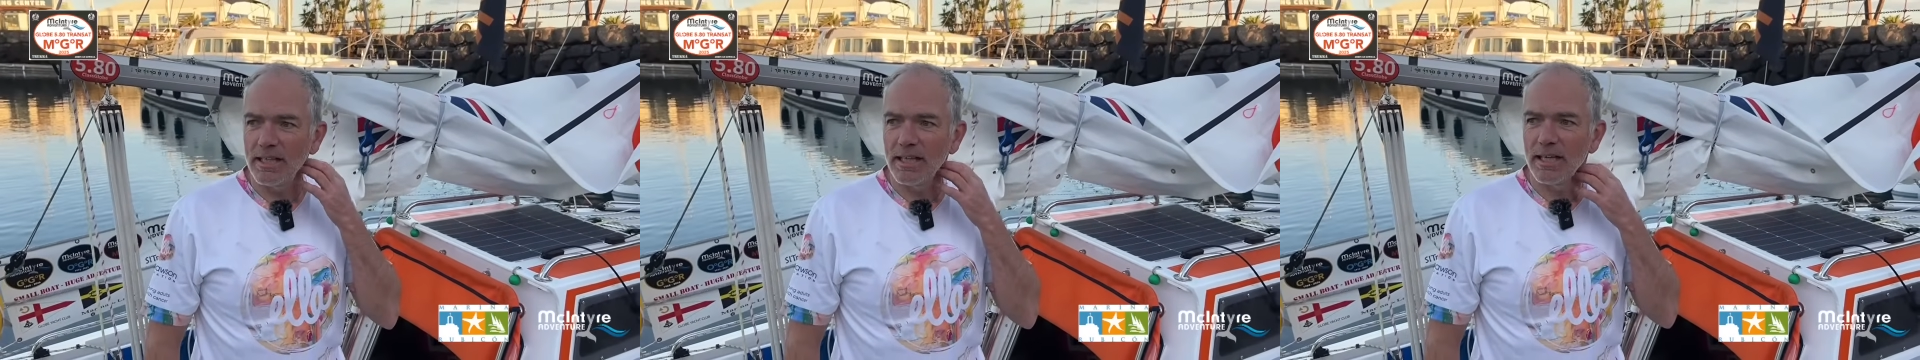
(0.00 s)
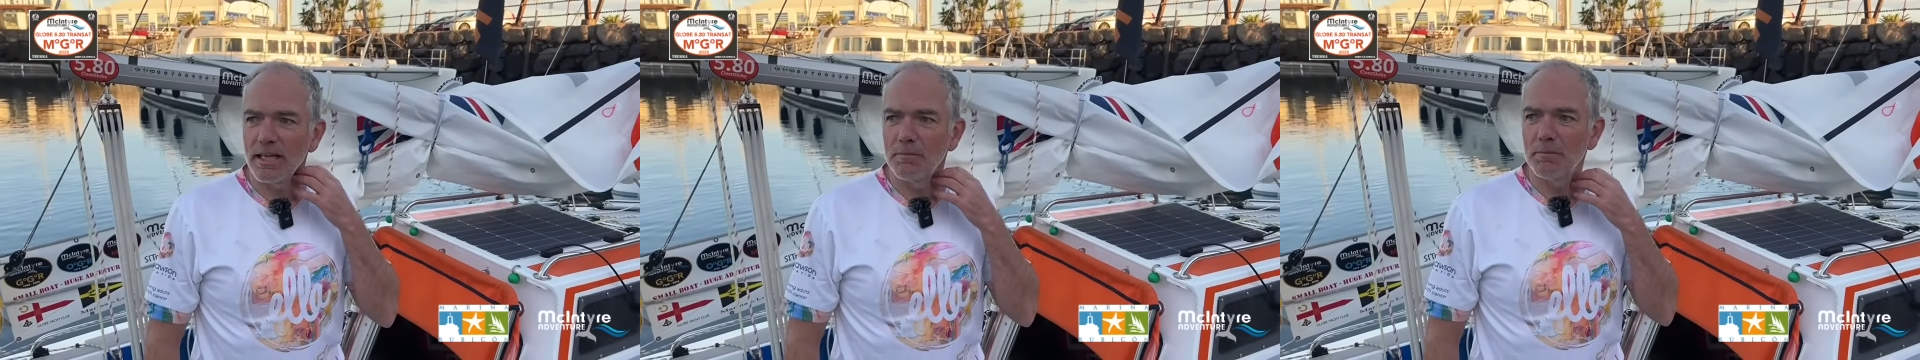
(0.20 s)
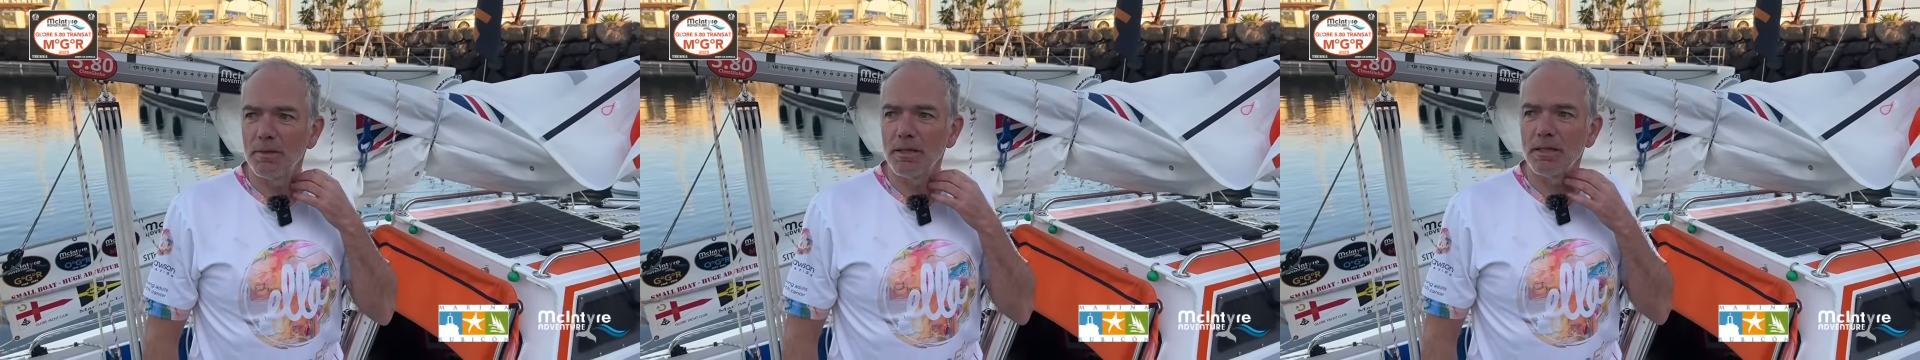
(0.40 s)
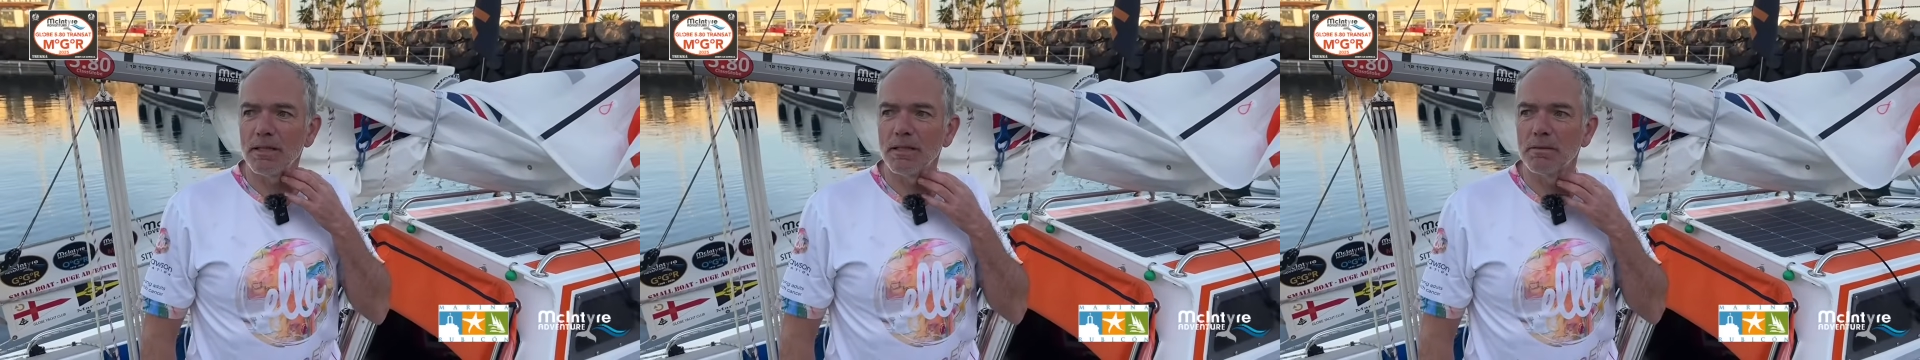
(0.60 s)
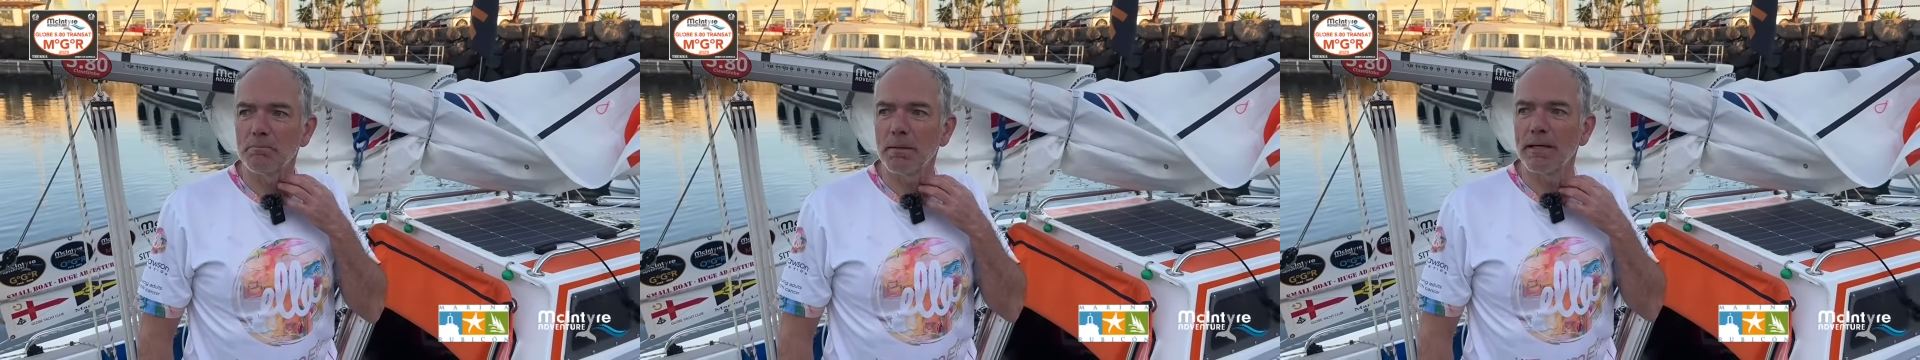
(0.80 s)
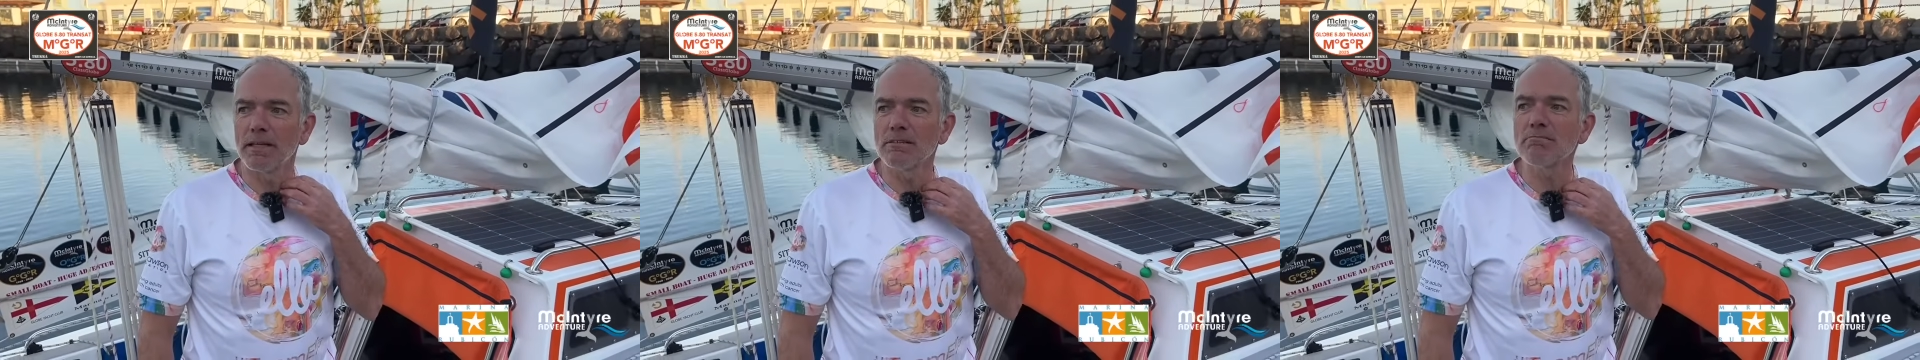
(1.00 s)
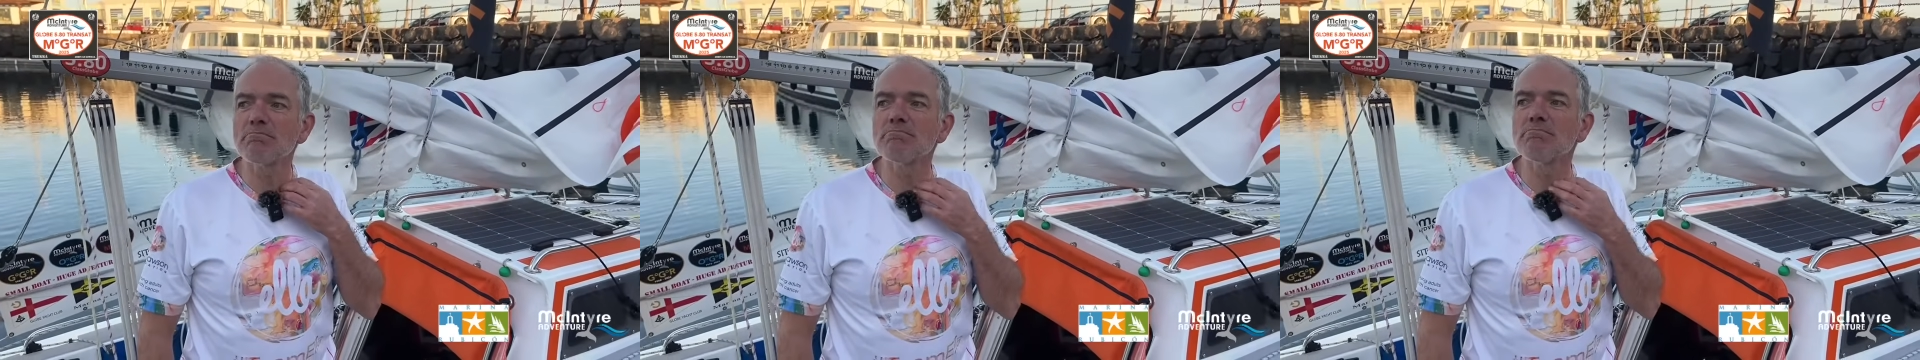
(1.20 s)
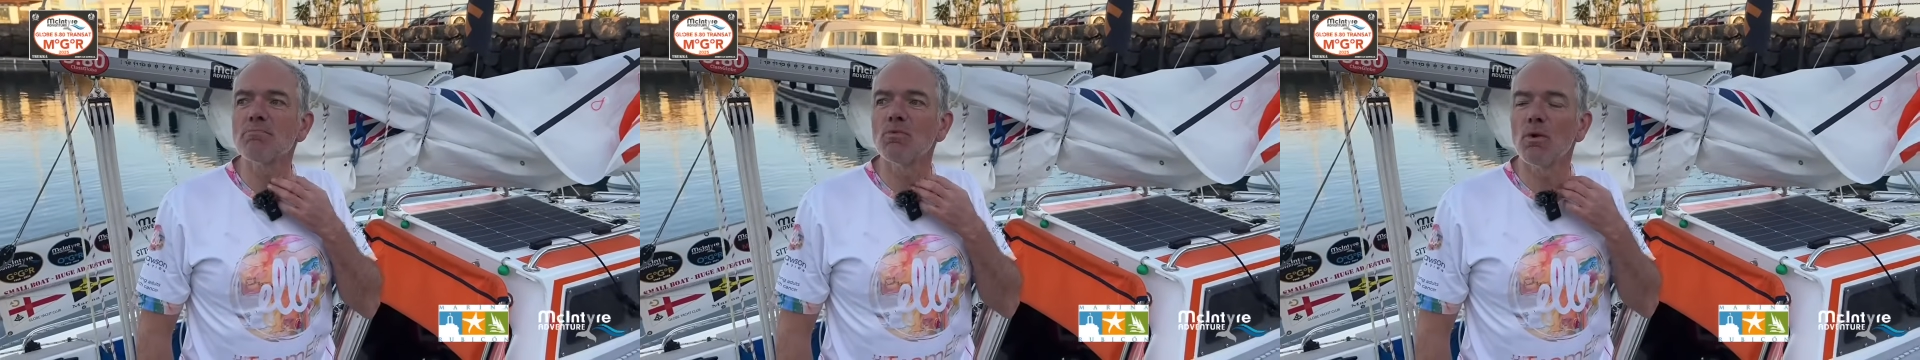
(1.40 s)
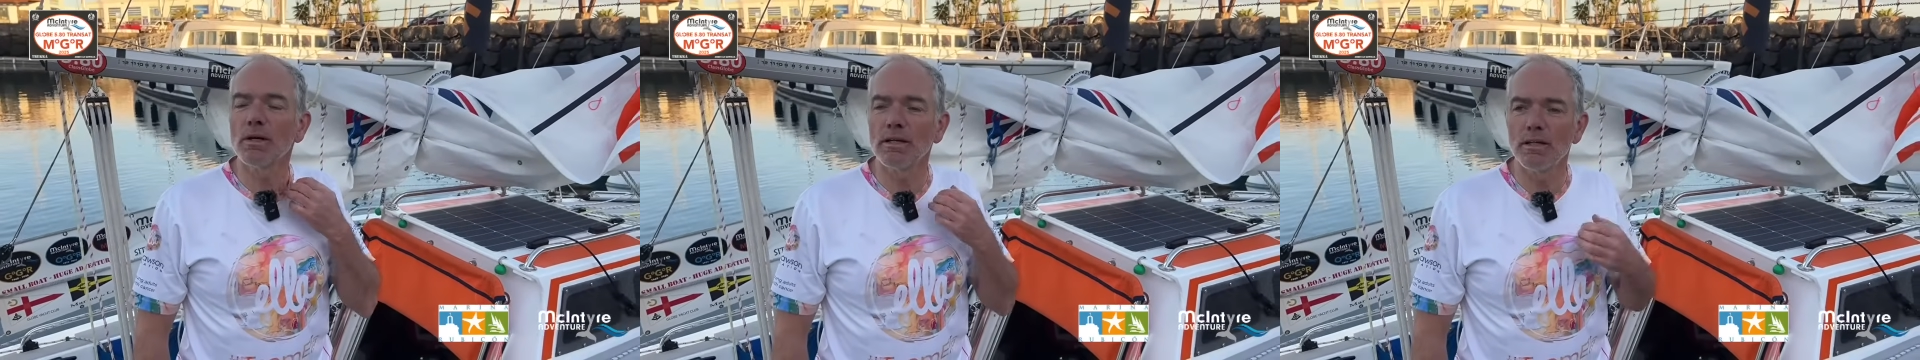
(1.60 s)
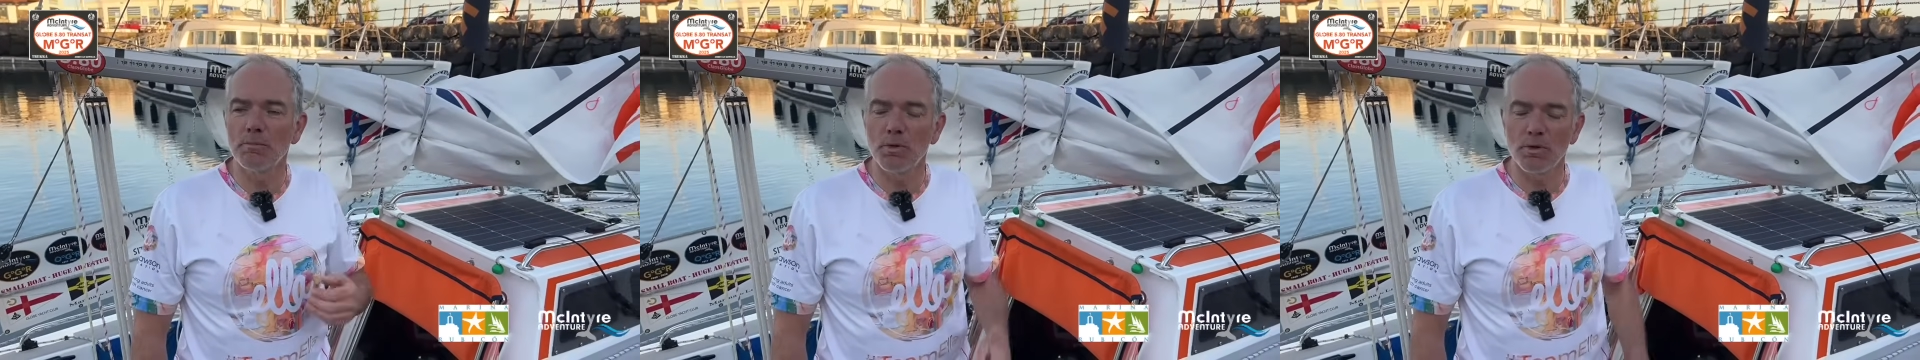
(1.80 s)
about 1
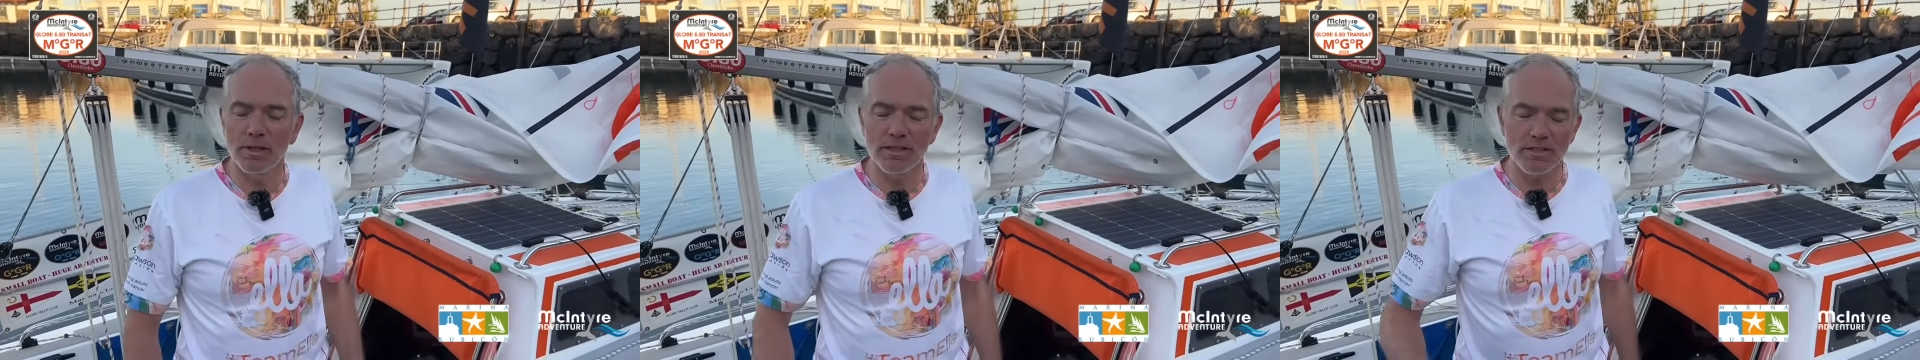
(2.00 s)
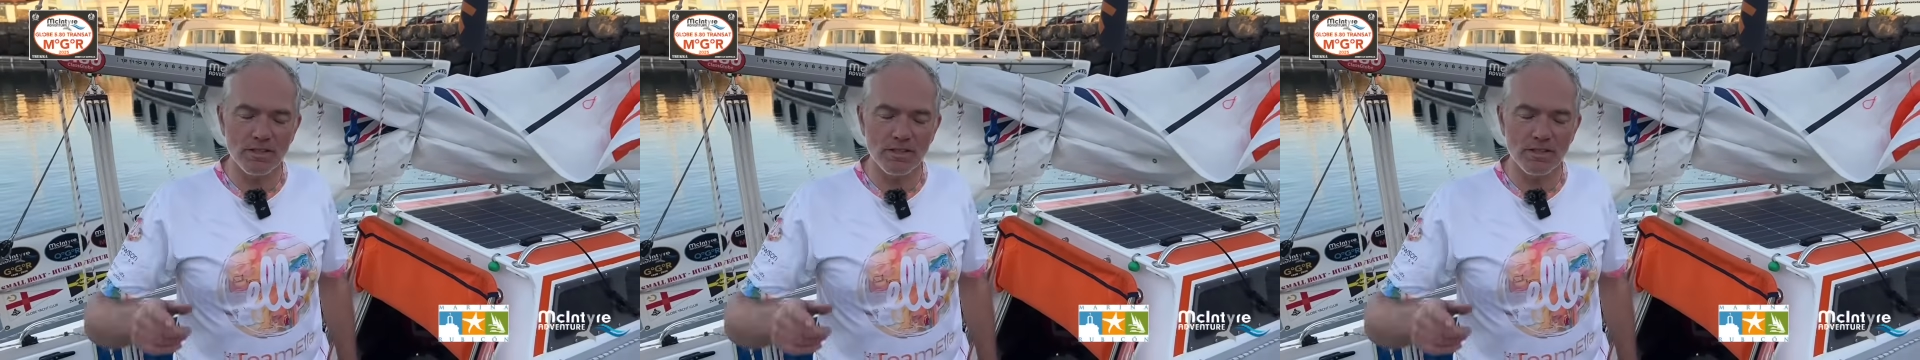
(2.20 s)
in the morning,